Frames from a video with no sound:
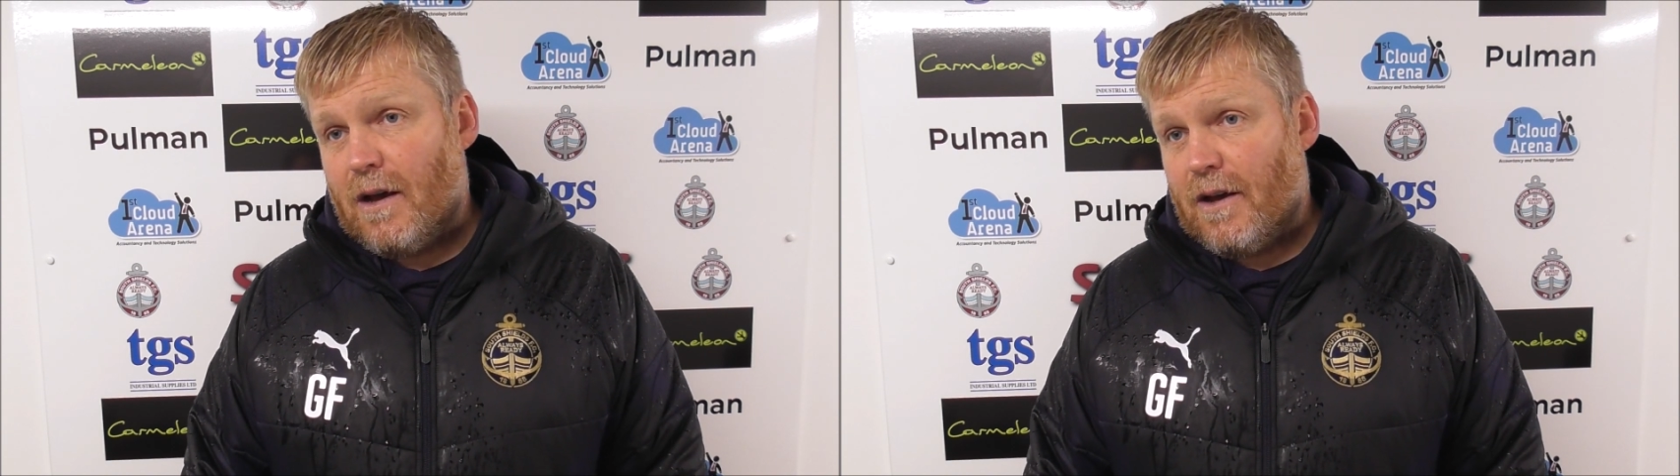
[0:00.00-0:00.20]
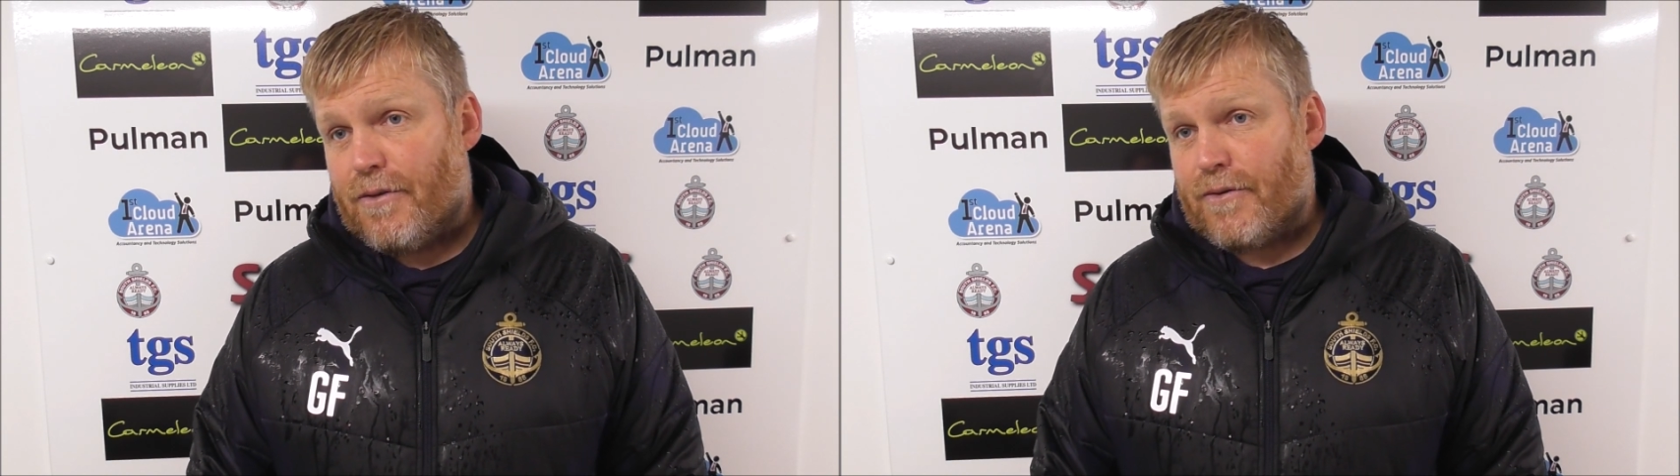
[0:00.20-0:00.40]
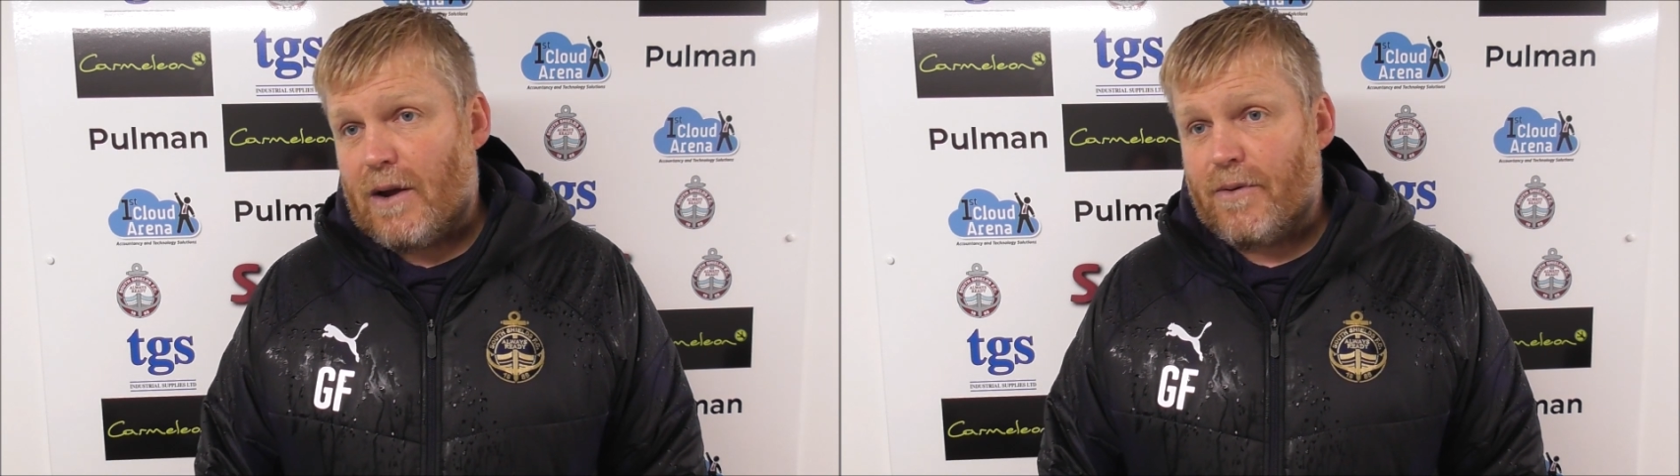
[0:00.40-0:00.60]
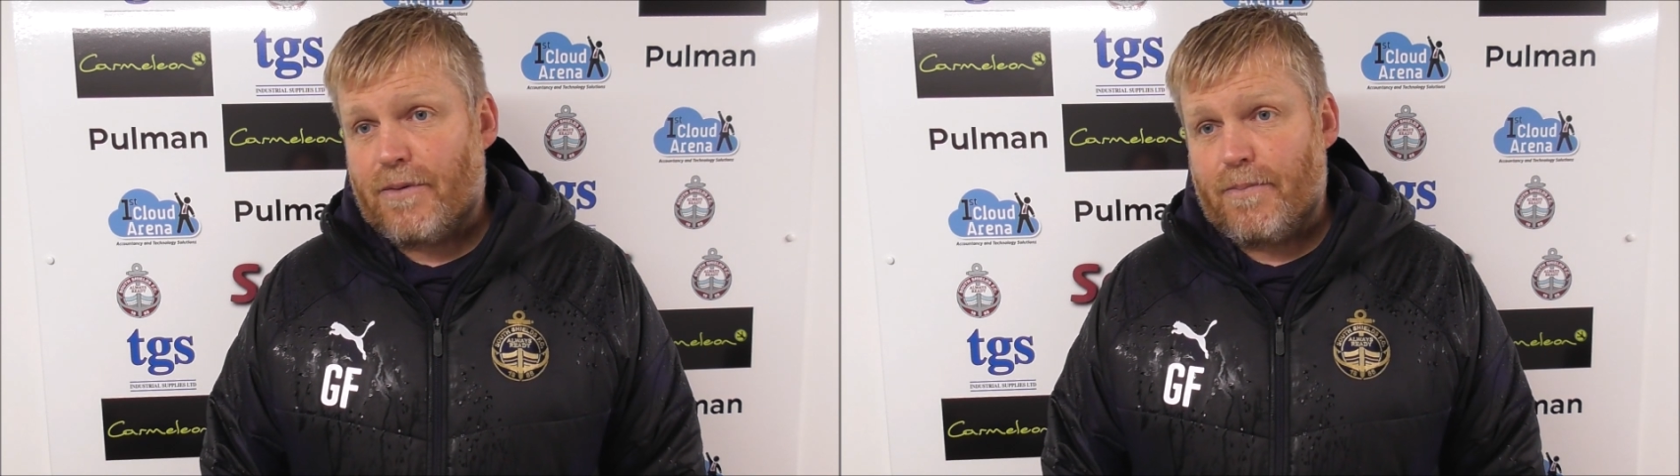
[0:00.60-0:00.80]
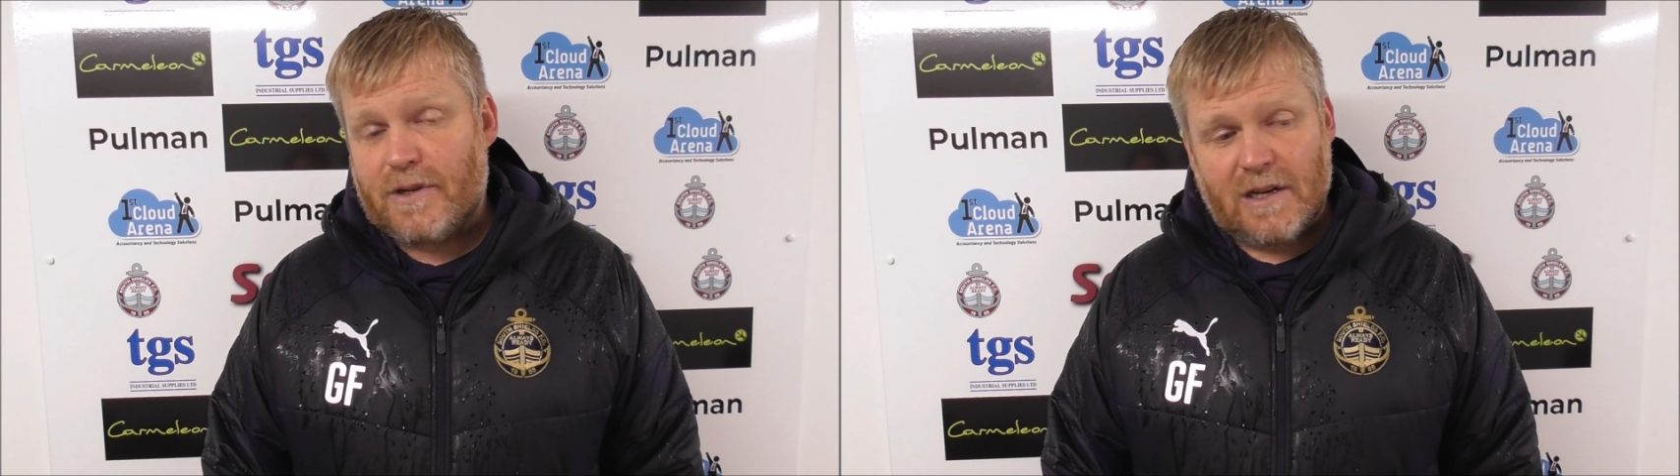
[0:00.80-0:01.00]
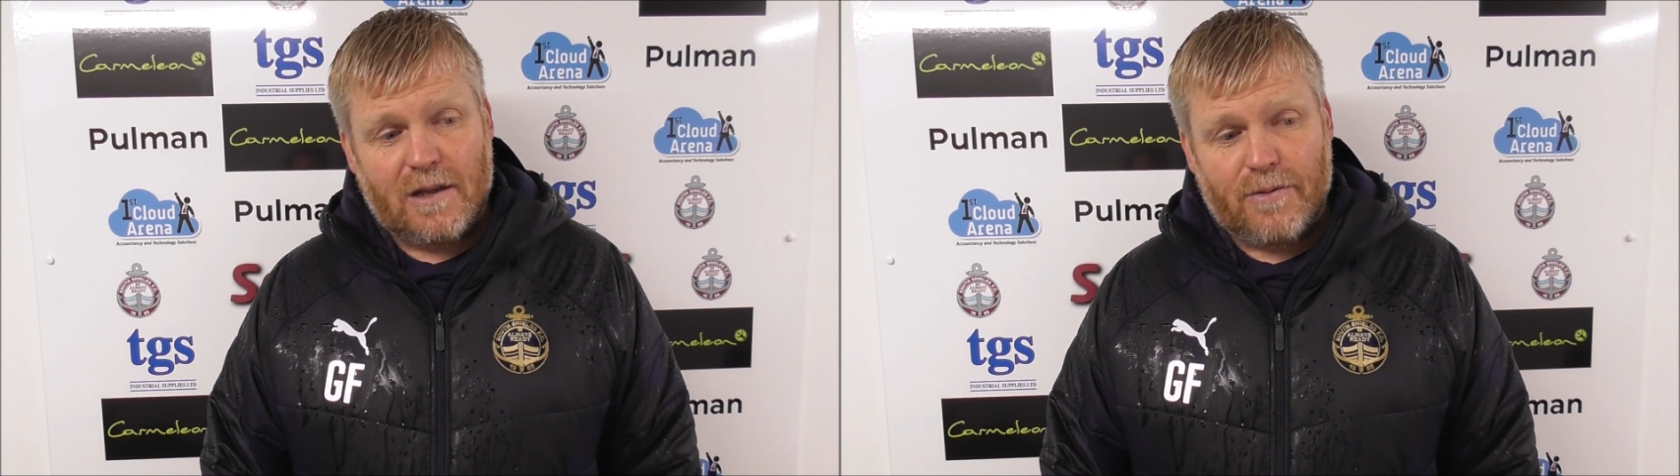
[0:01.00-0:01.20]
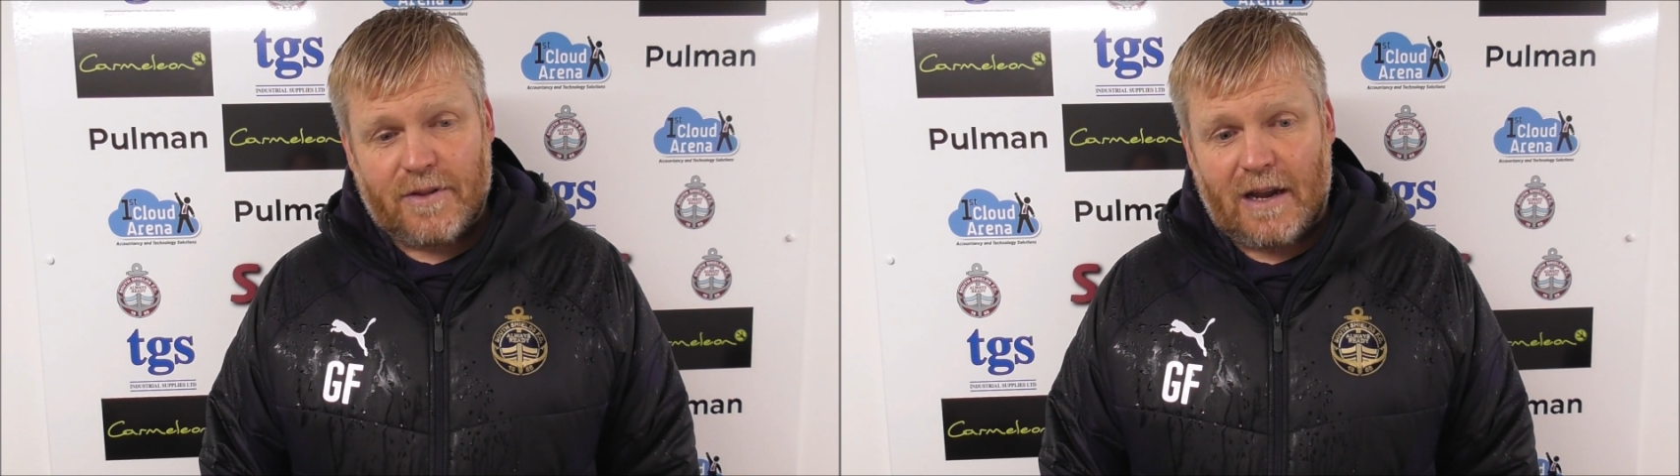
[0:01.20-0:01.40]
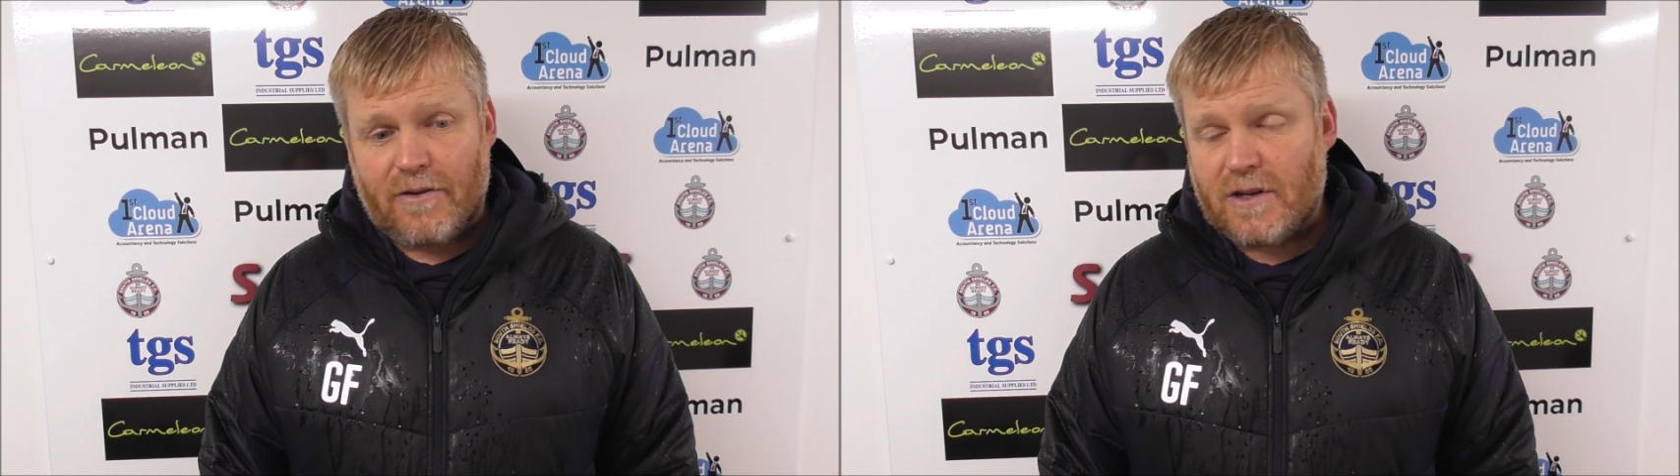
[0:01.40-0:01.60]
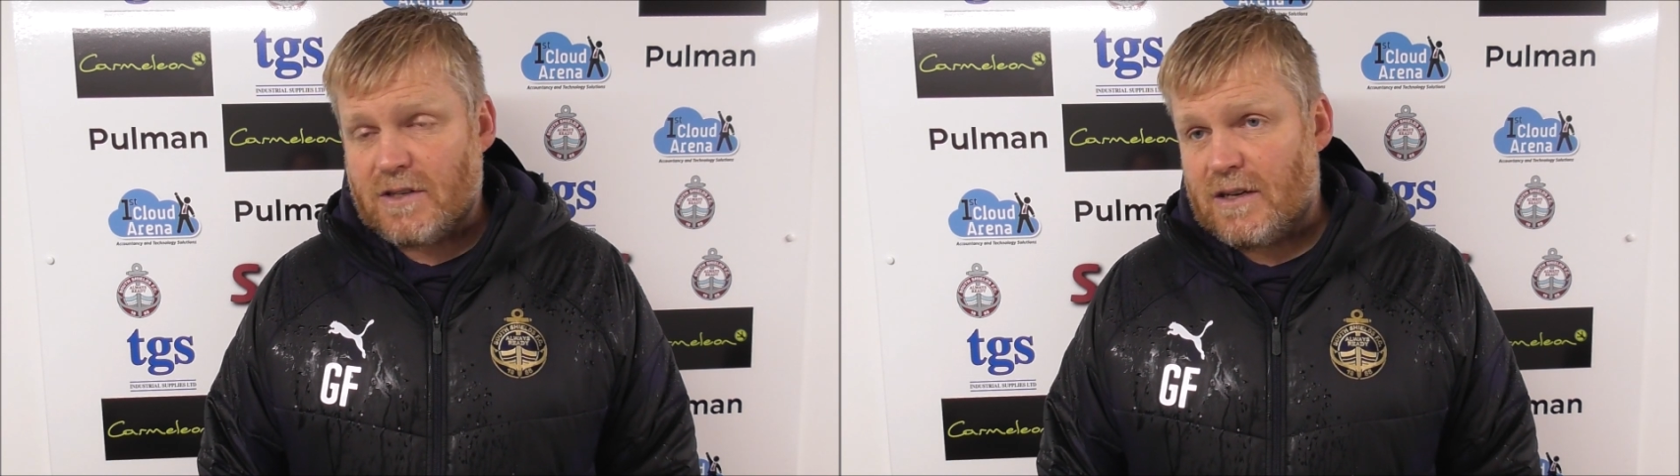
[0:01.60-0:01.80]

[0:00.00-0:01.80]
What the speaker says: A threat, with particularly with Darius